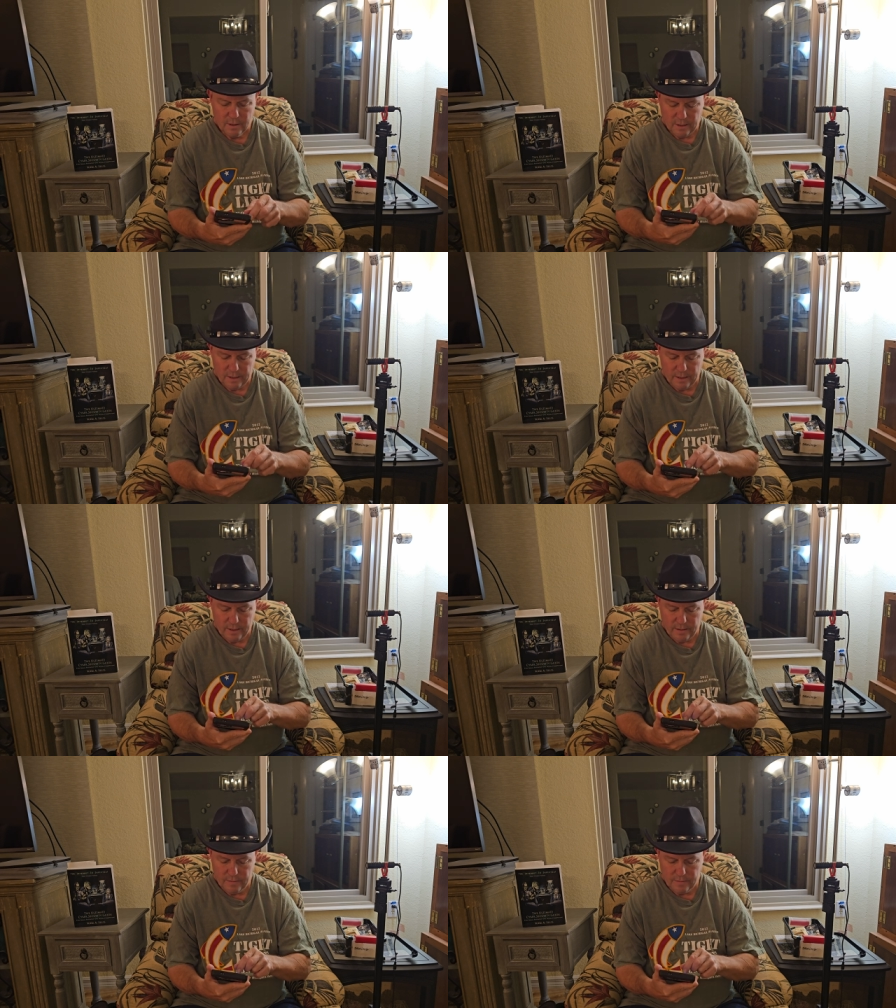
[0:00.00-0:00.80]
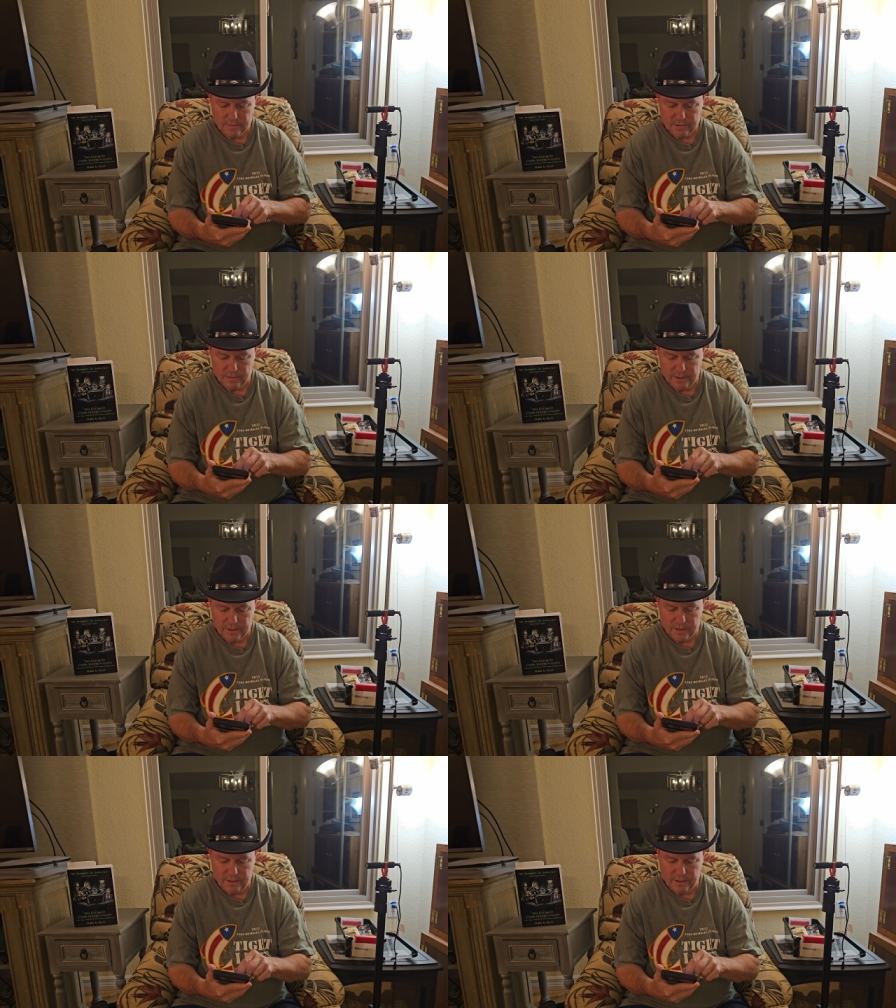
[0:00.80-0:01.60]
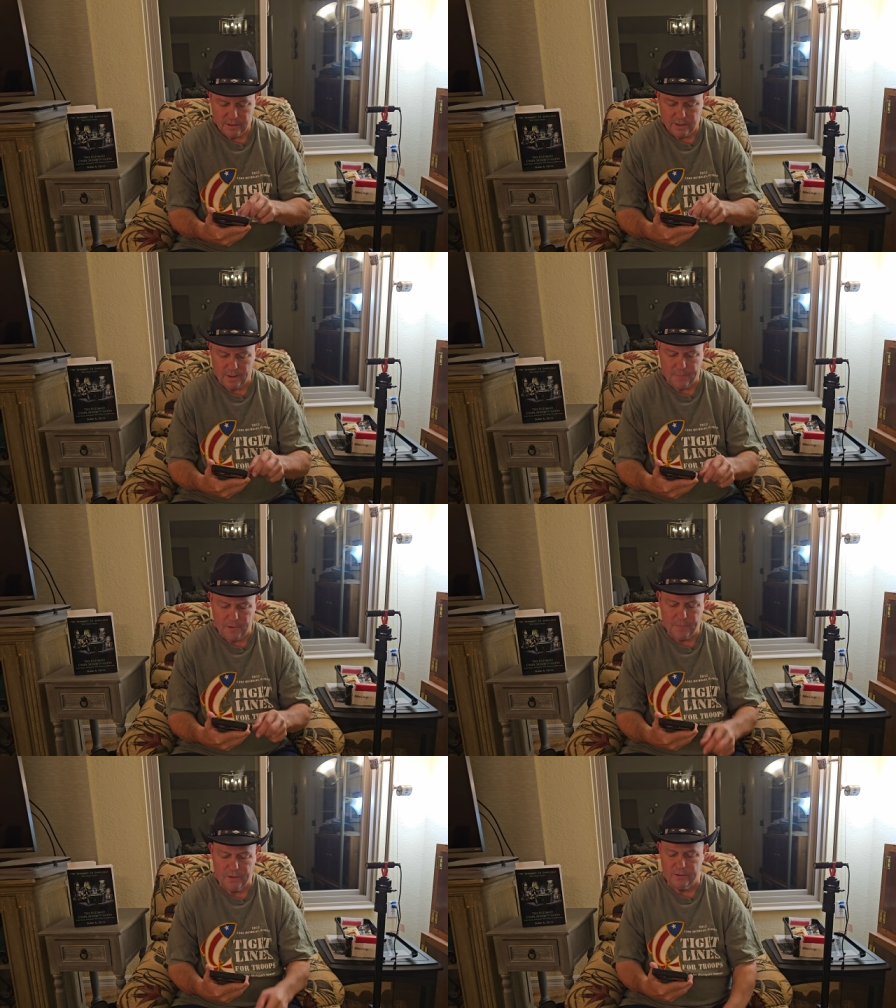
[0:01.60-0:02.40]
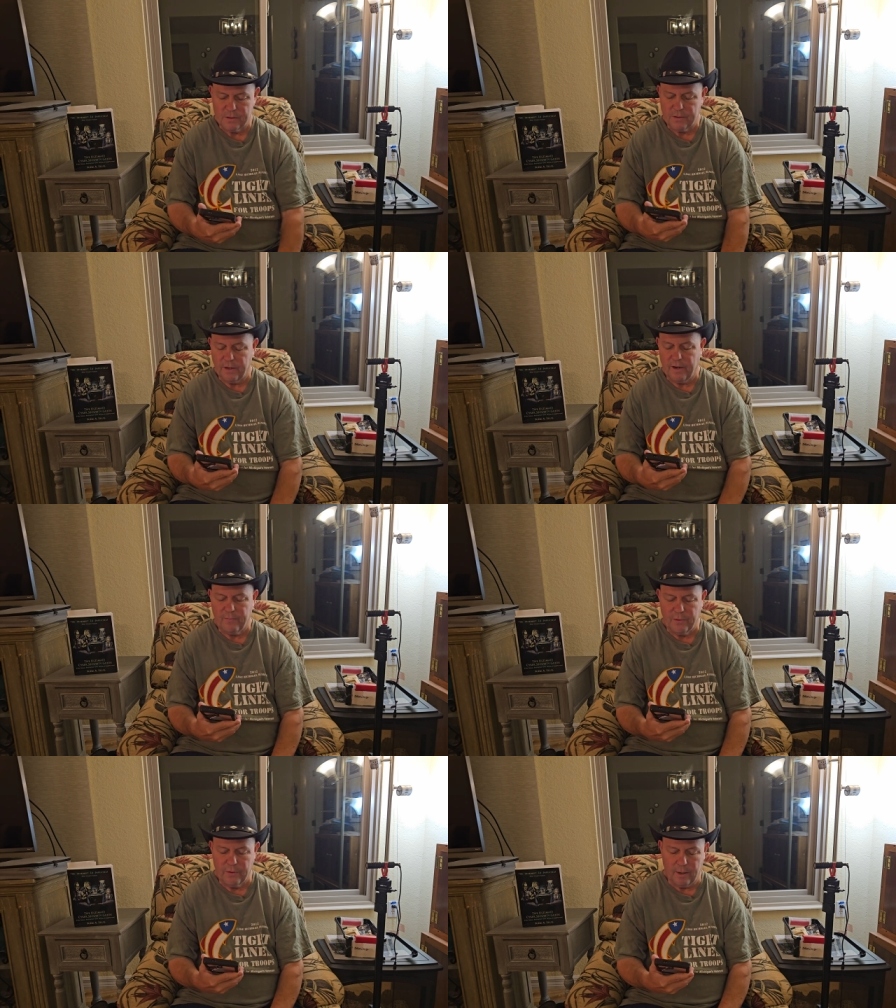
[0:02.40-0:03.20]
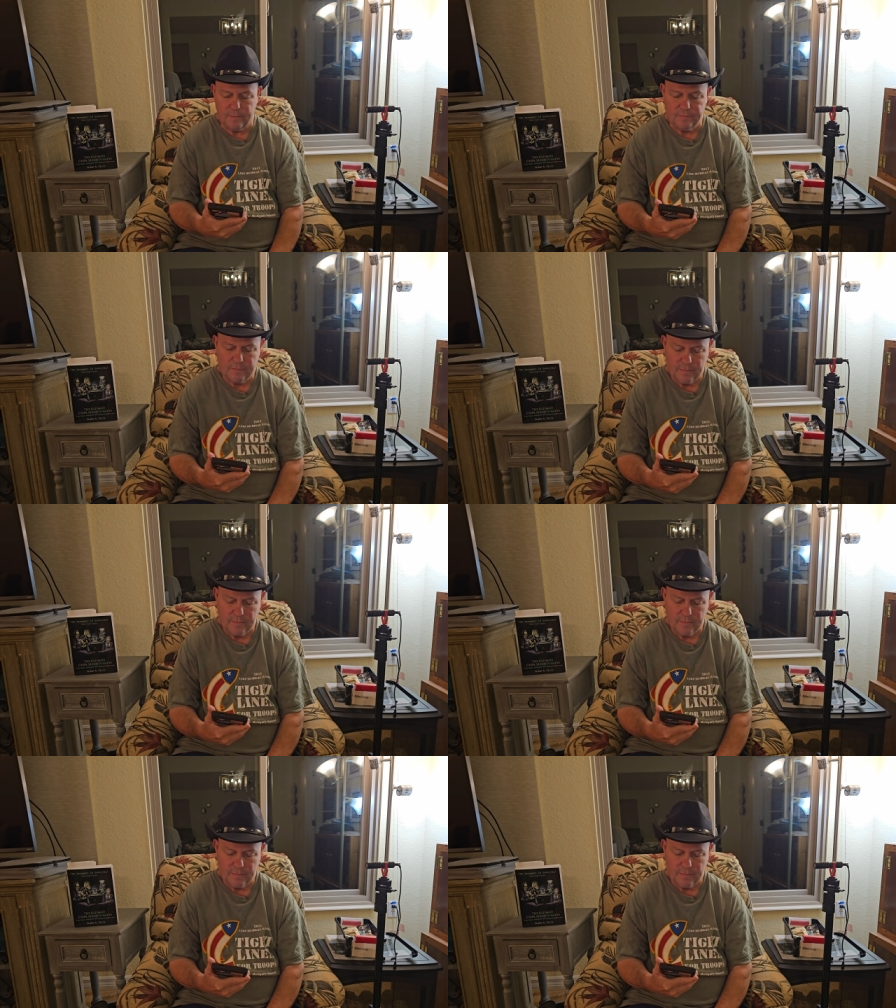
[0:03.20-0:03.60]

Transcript: So here's a couple of posts that I've put up.